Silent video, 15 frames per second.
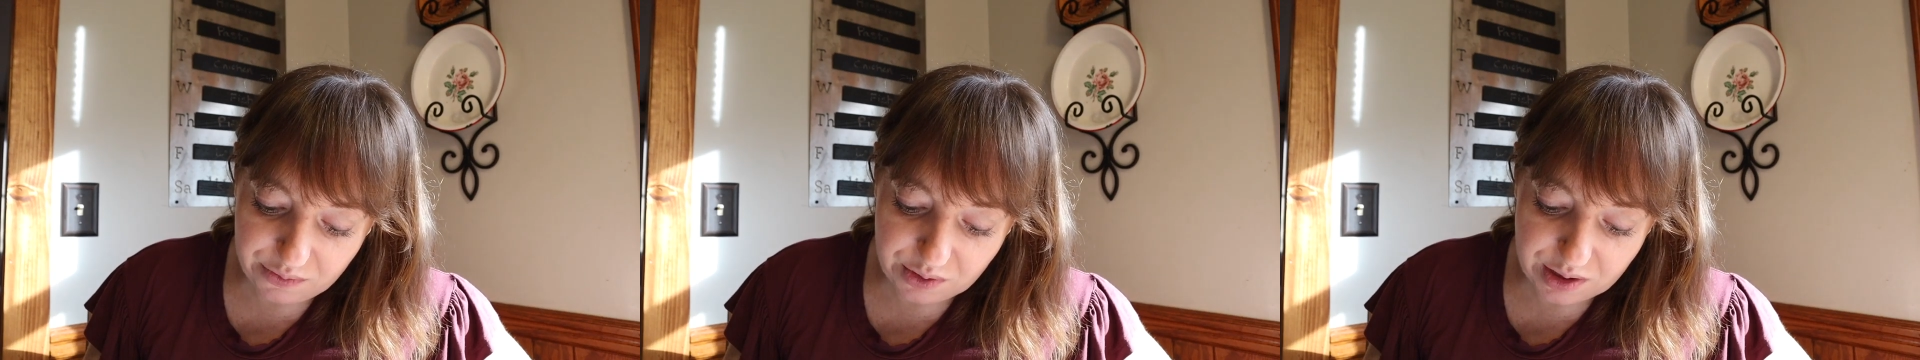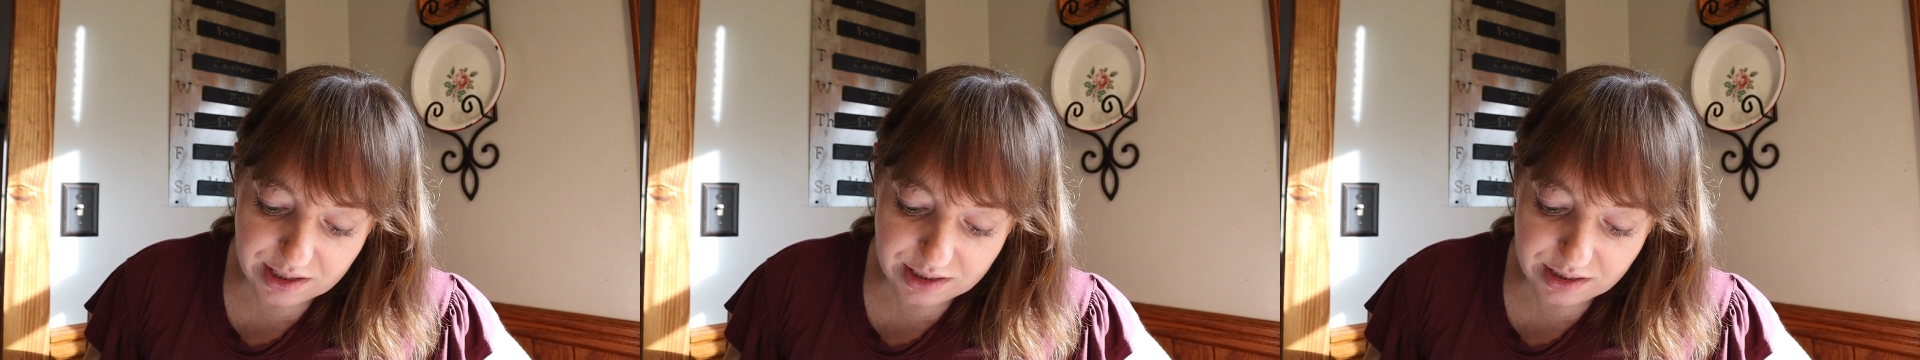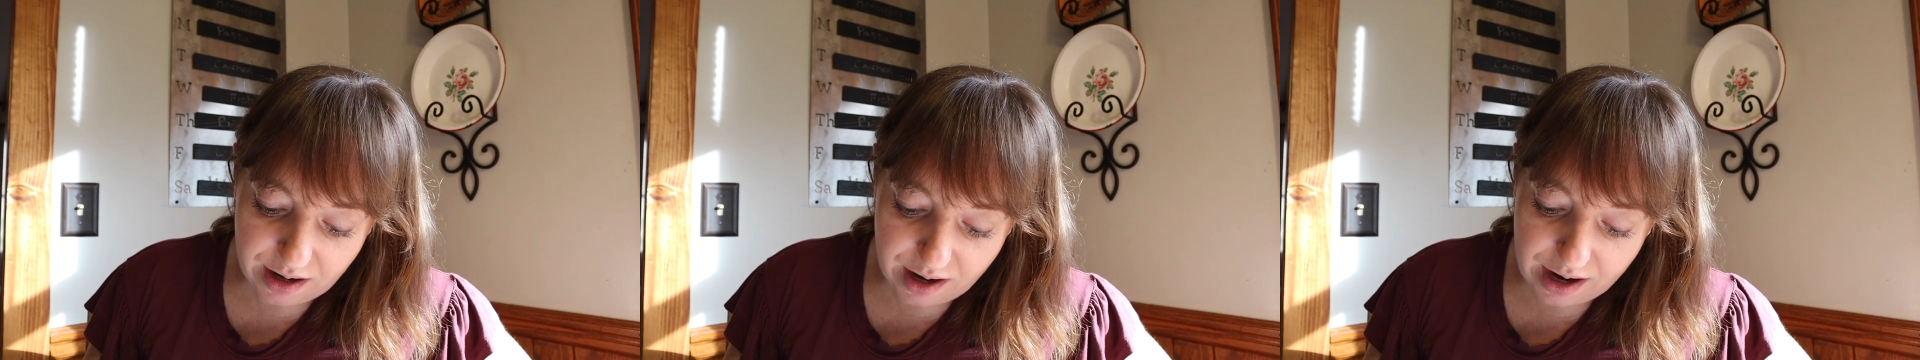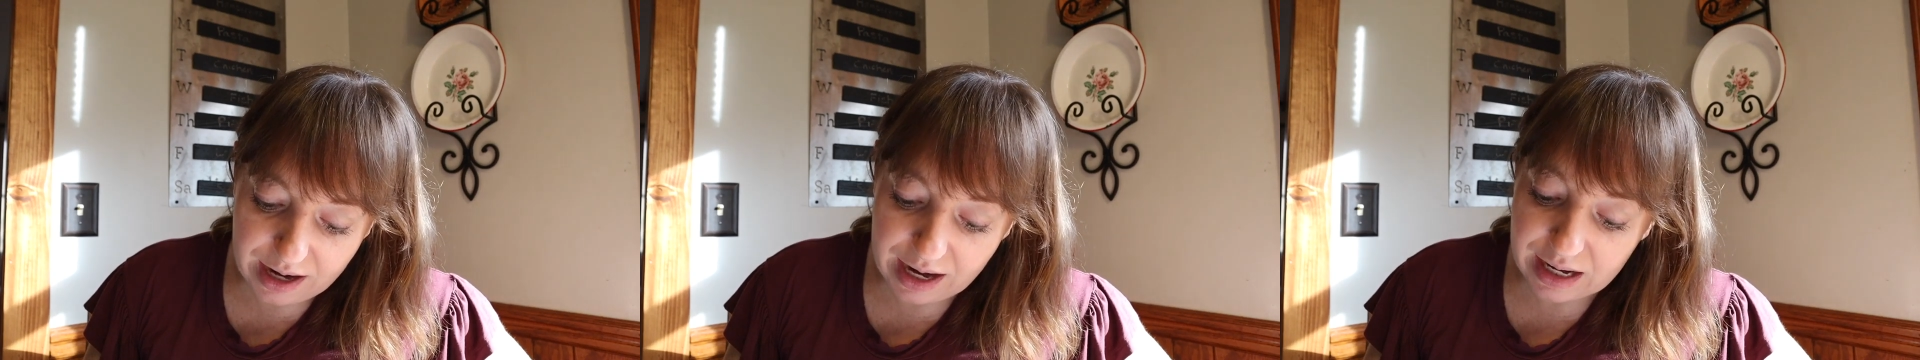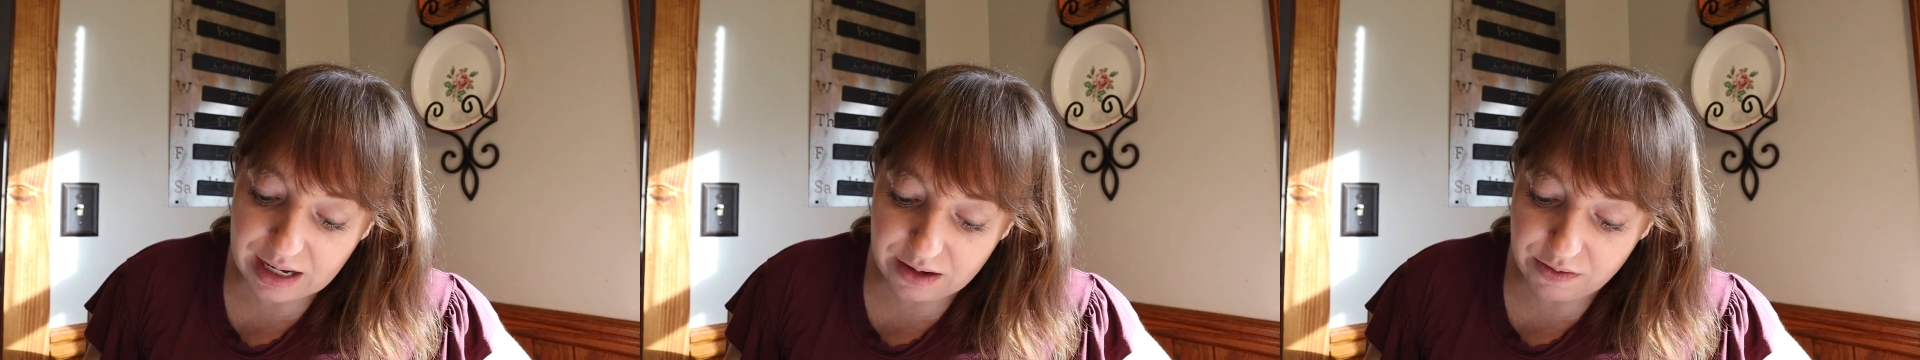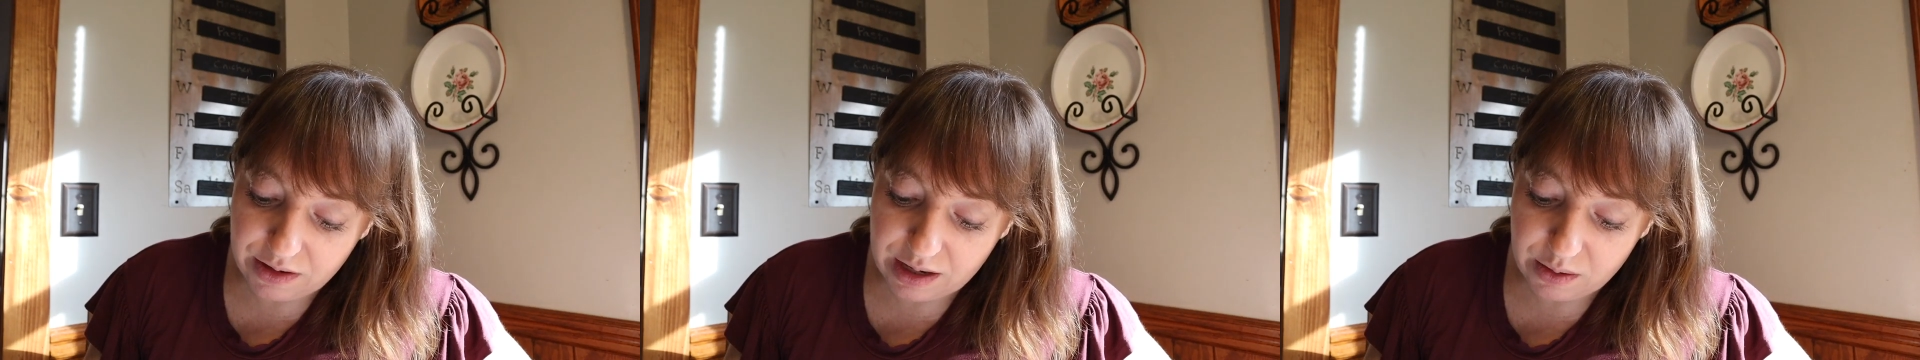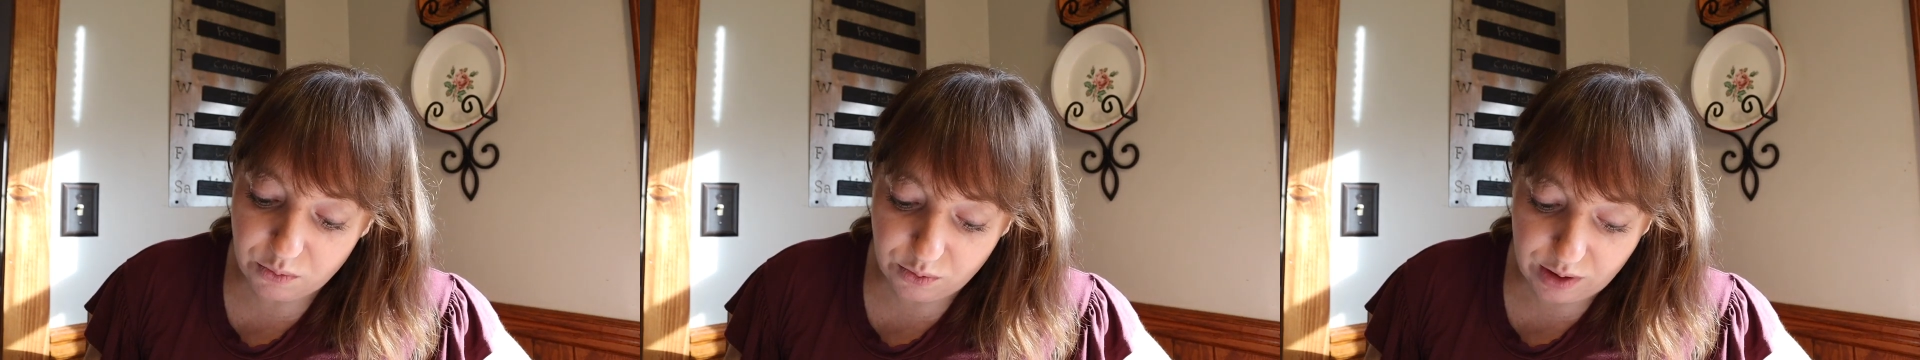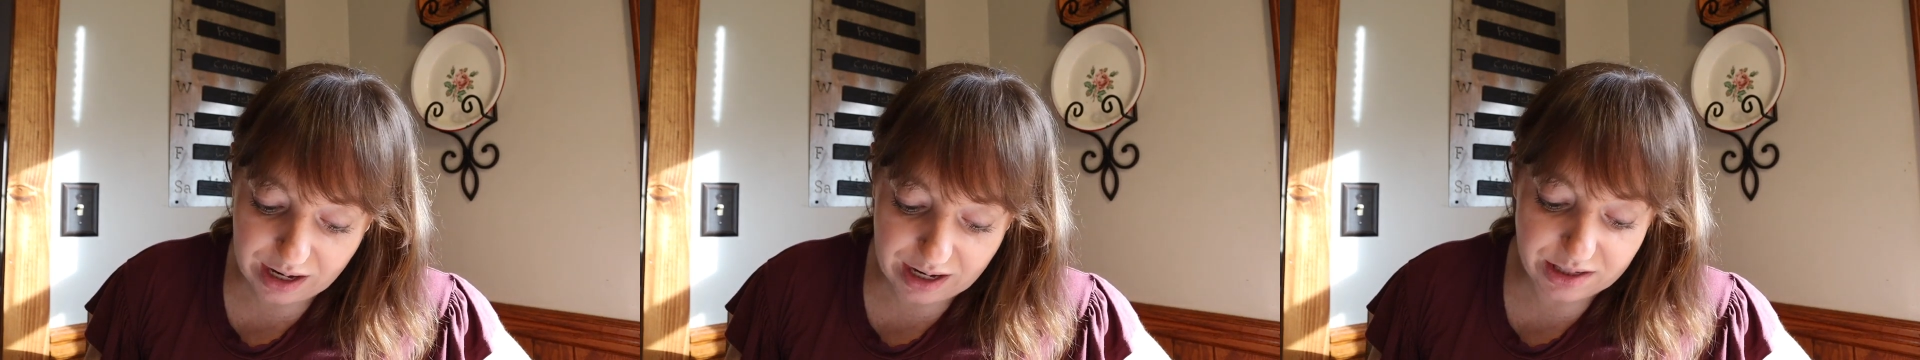for his God had given
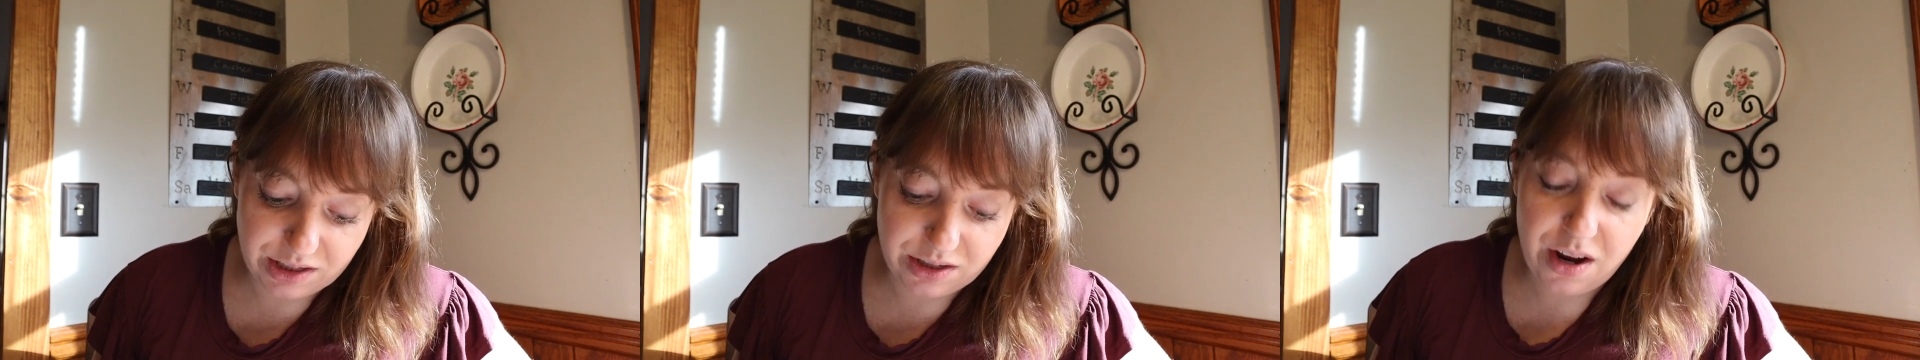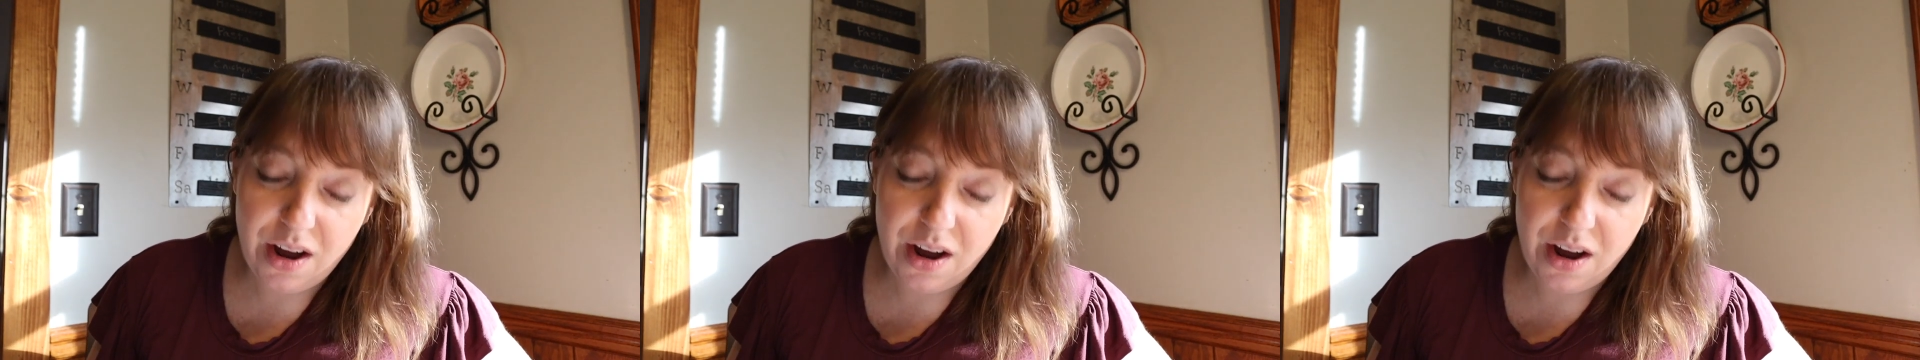him rest